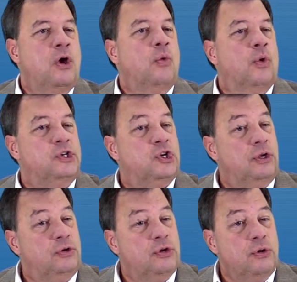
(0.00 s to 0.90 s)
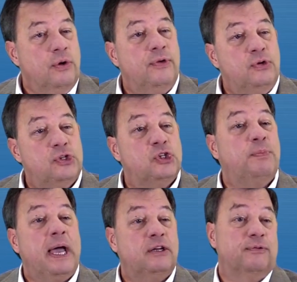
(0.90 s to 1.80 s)
What should you do if you
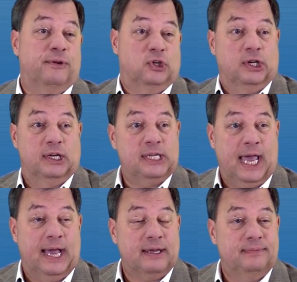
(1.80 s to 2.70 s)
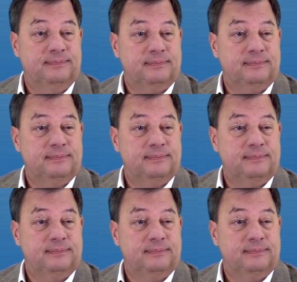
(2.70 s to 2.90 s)
suspect a phishing attack?